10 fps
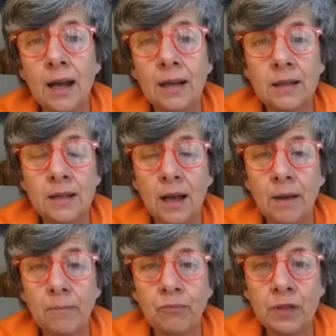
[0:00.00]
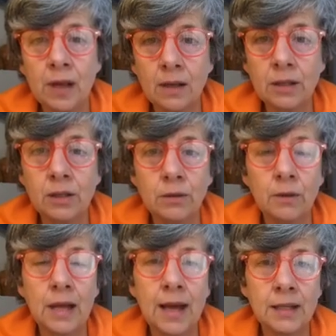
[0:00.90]
and I'm tasked
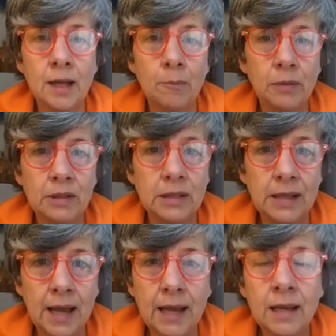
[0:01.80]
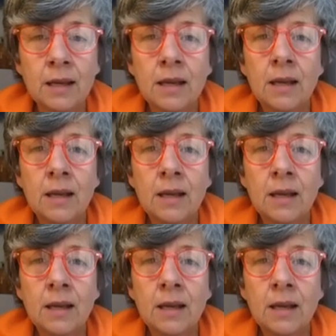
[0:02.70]
to add a couple today,